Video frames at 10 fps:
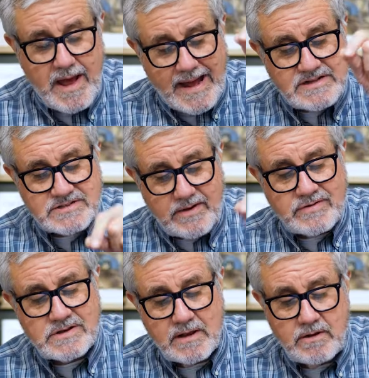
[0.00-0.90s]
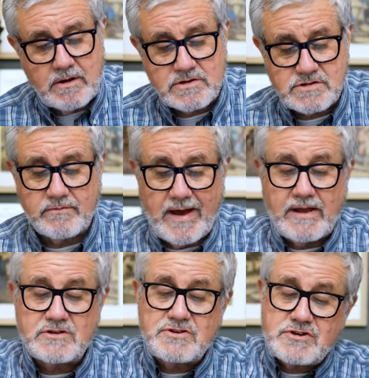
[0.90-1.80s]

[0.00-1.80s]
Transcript: At 17 years of age,